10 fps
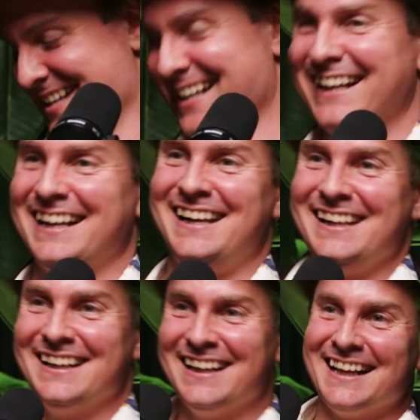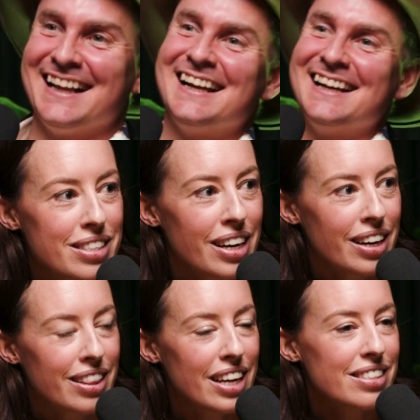the truth of the moment is
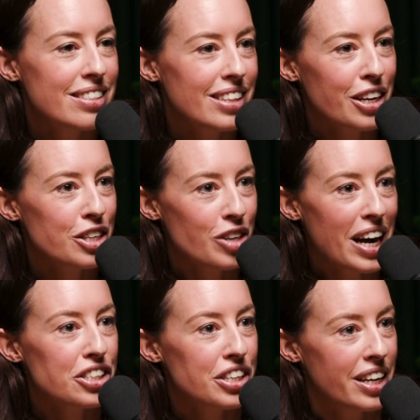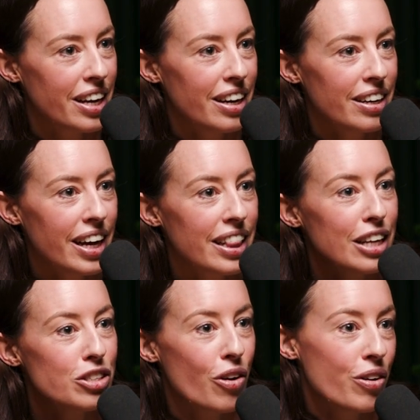there's a contraction here and
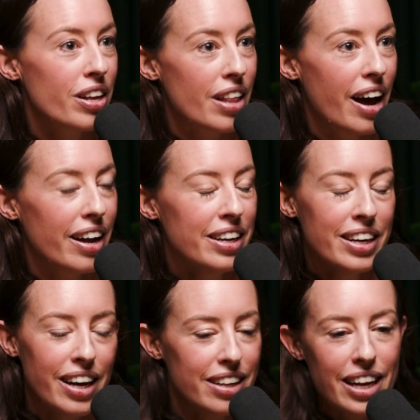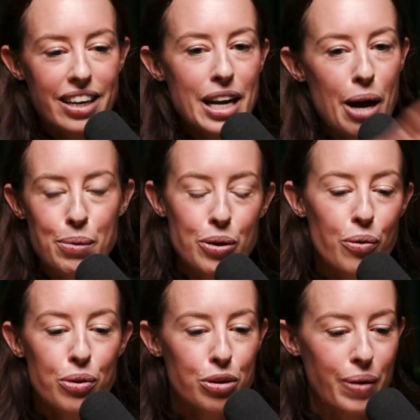let's honor that. Yeah. And that can happen
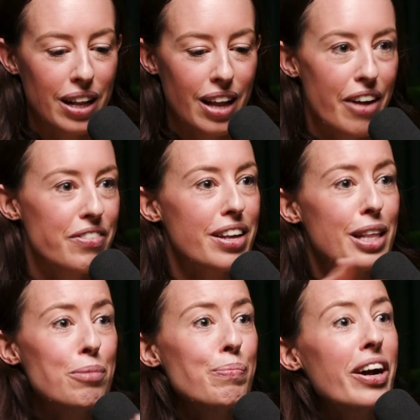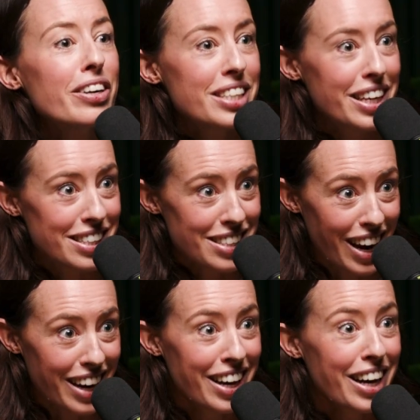all throughout life. And I think in parenting, it's
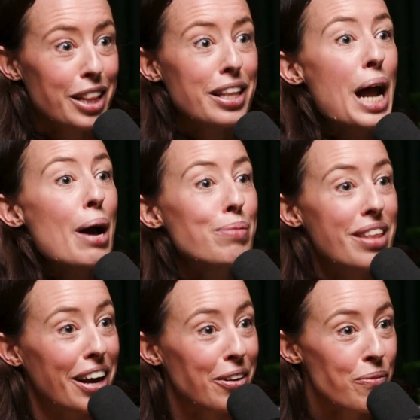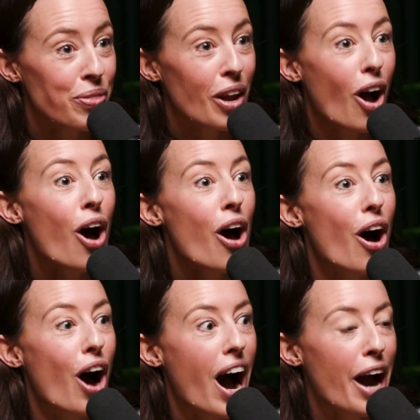like the nap thing.
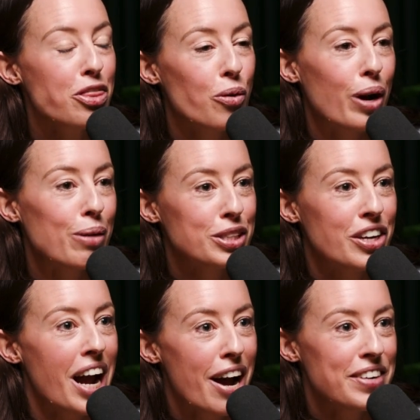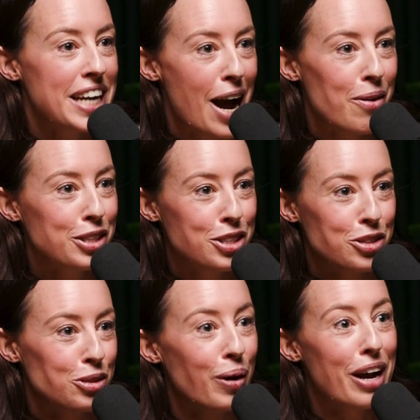Oh, I thought I was going to have an hour to
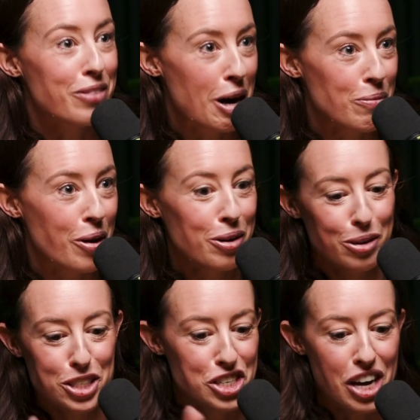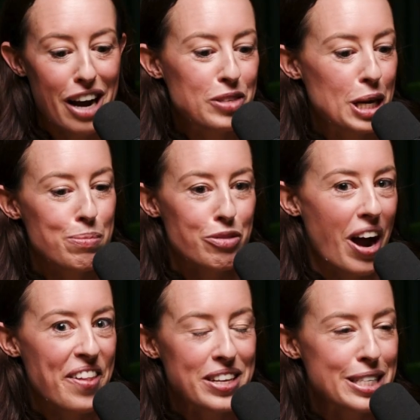do whatever I wanted or to dive deep and
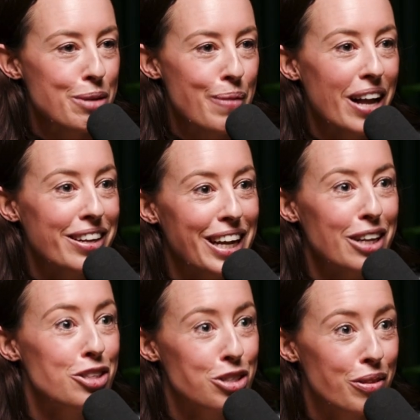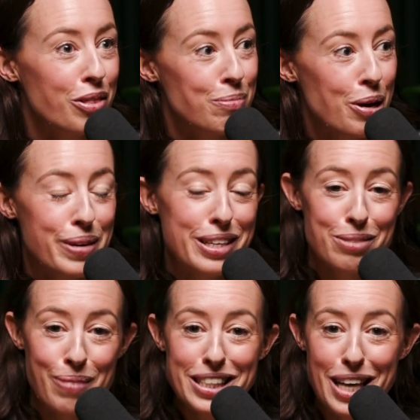write this email. And like the truth of the moment is
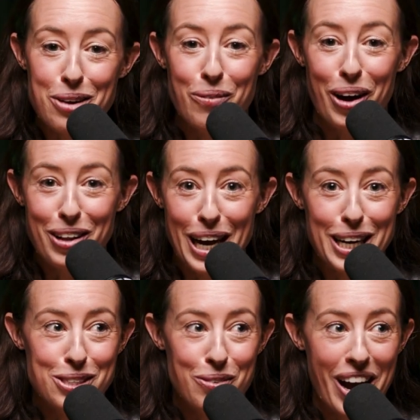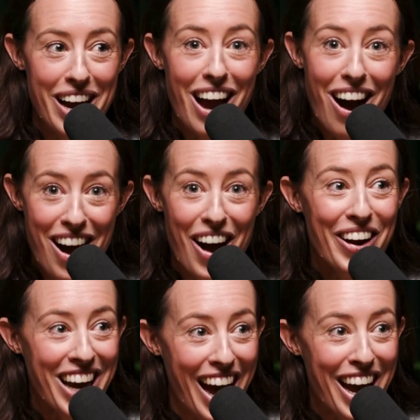my son is awake. Oh,
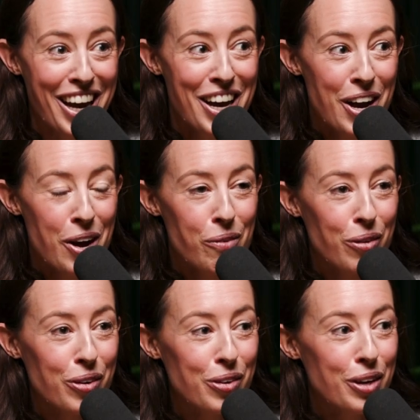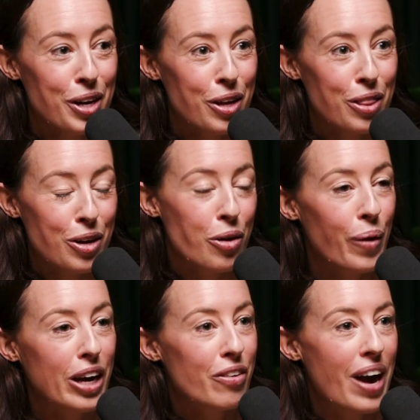okay. Well, the
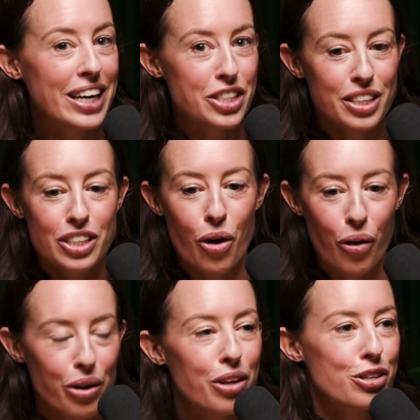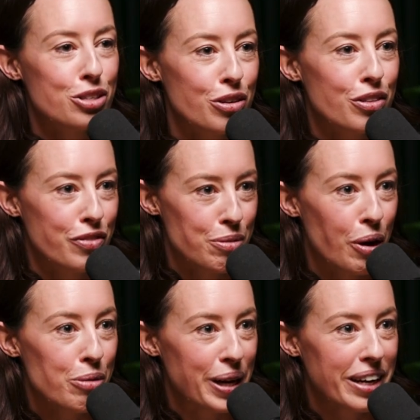quicker I just honor the truth of the
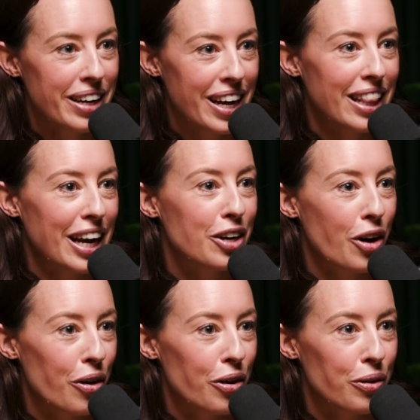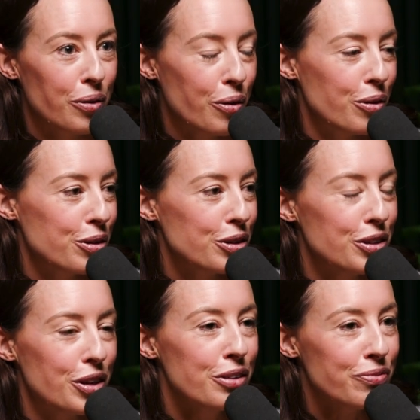moment and let go or, you
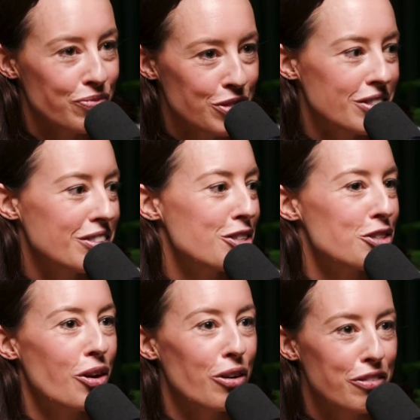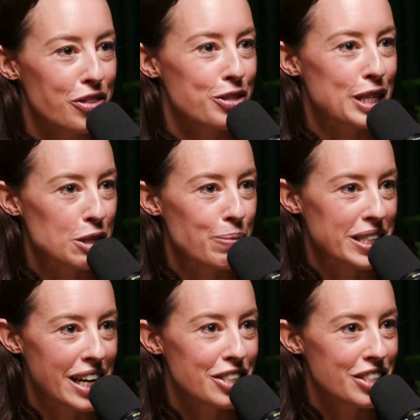know, dissolve those
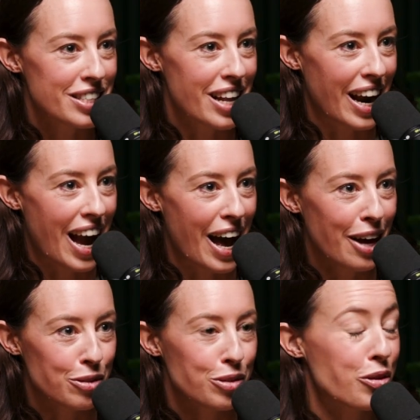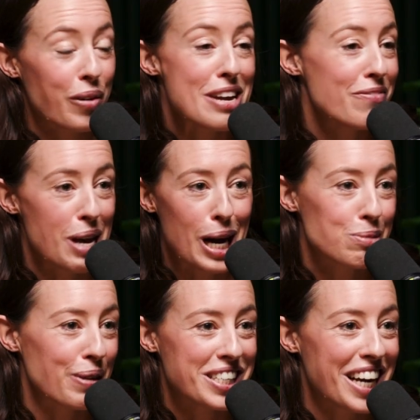expectations that I had or grieve the
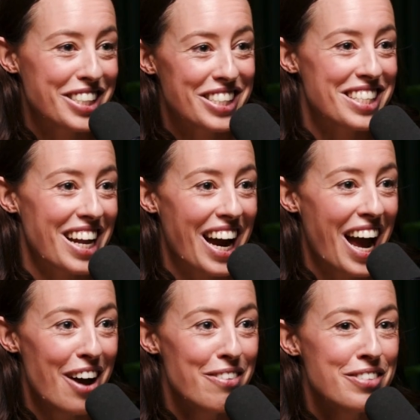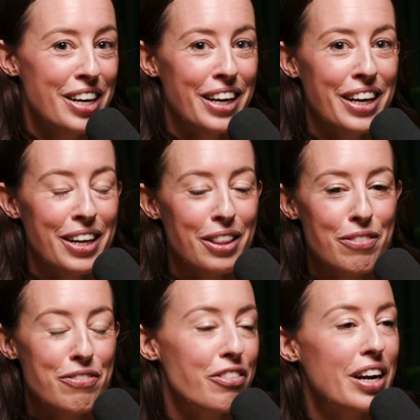expectations that I have, the
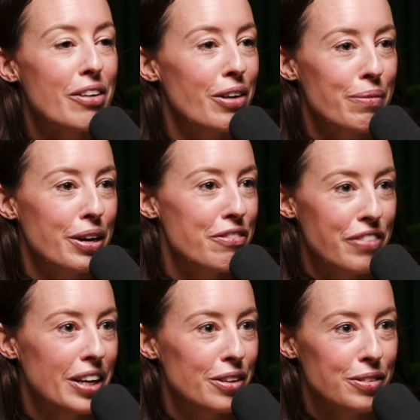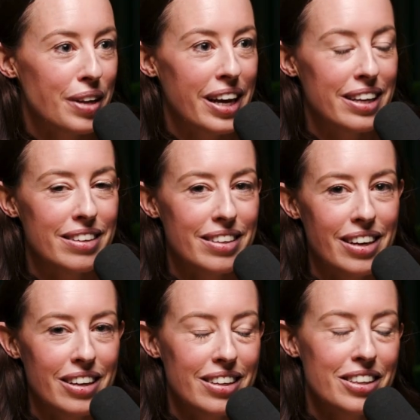freer I'm going to feel. And,
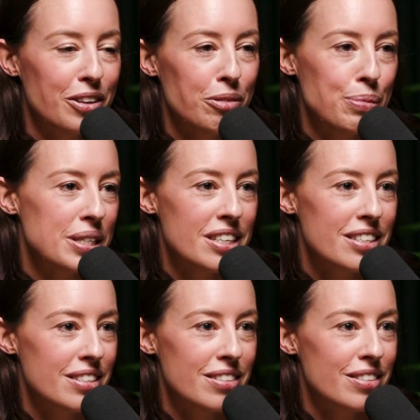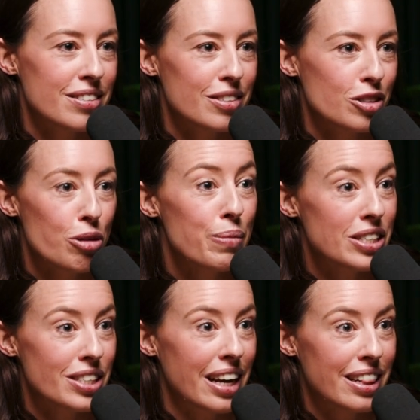you know, business is so
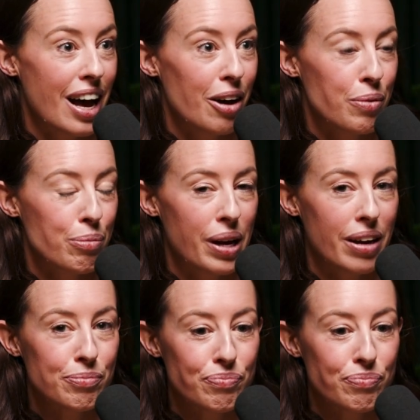much like that when we